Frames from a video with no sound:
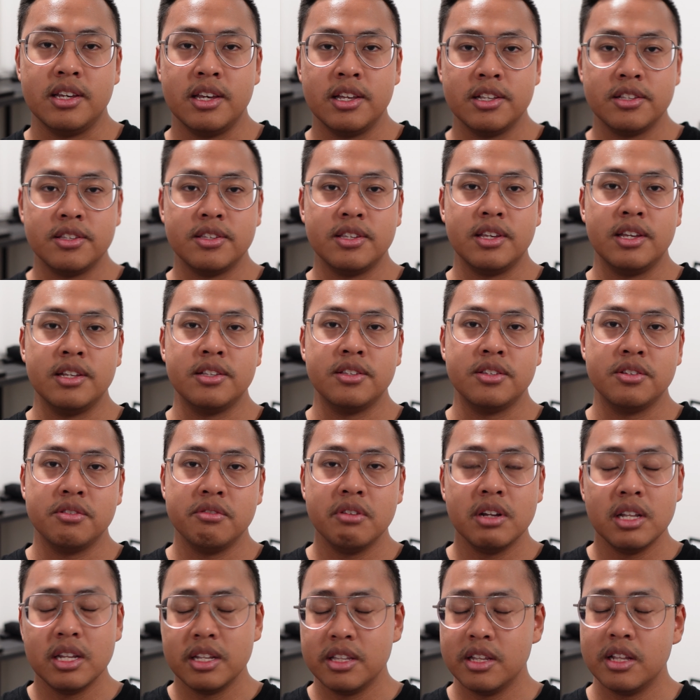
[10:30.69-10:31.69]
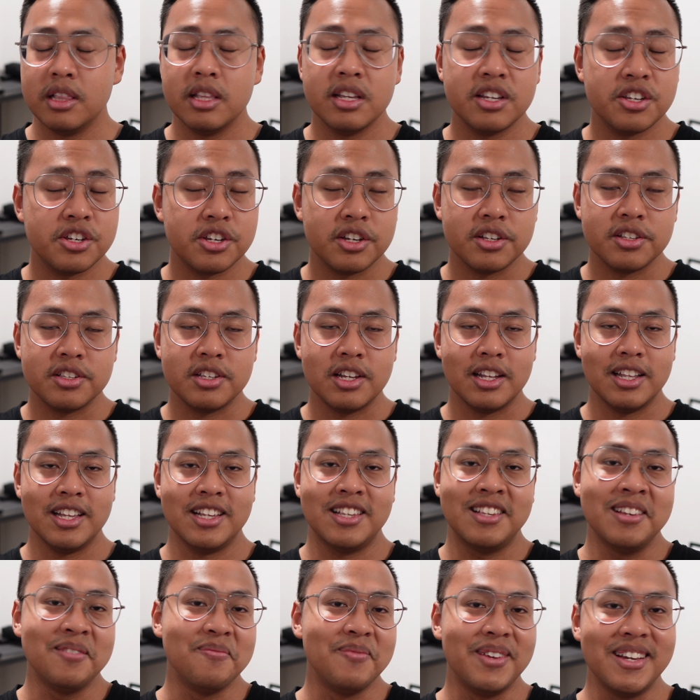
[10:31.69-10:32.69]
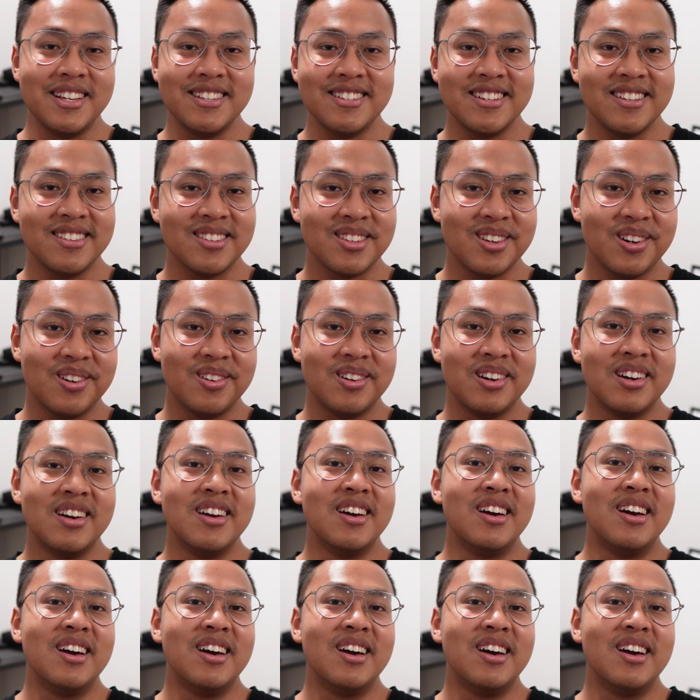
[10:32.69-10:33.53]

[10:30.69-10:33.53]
It's really delicious. It is amazing. So